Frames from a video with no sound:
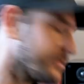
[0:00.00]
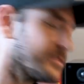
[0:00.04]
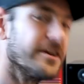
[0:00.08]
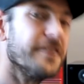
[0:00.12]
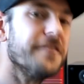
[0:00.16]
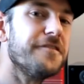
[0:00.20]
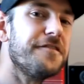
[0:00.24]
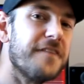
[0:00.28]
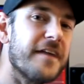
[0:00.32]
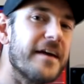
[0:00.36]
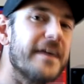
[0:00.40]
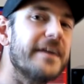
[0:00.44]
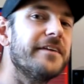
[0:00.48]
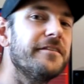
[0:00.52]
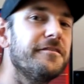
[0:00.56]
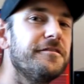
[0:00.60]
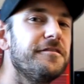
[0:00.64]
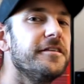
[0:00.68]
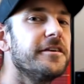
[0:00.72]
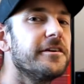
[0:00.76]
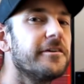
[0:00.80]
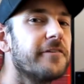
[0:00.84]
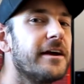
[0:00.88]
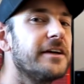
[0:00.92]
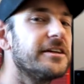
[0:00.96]
So fan
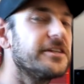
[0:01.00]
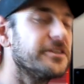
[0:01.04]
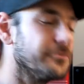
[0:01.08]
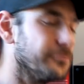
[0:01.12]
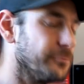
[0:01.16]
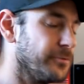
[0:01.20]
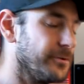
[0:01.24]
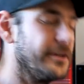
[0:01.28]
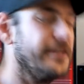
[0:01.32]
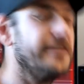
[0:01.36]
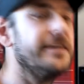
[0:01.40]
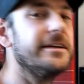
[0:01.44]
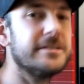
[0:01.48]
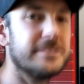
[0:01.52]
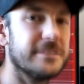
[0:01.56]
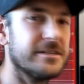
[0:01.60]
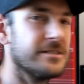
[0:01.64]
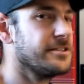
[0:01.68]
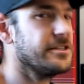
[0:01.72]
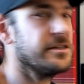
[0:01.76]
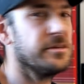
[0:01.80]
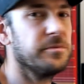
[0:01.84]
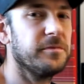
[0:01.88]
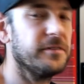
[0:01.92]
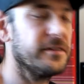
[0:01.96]
configuration really is
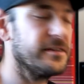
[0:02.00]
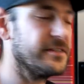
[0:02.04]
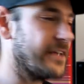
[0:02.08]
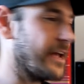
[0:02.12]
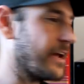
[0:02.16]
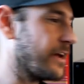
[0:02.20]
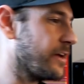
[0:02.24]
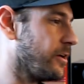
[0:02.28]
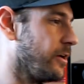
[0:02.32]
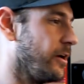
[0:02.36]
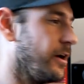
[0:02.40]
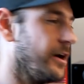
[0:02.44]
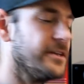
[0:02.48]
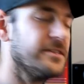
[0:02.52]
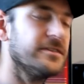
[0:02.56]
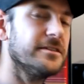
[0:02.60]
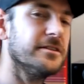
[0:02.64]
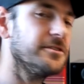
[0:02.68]
as simple as that, guys.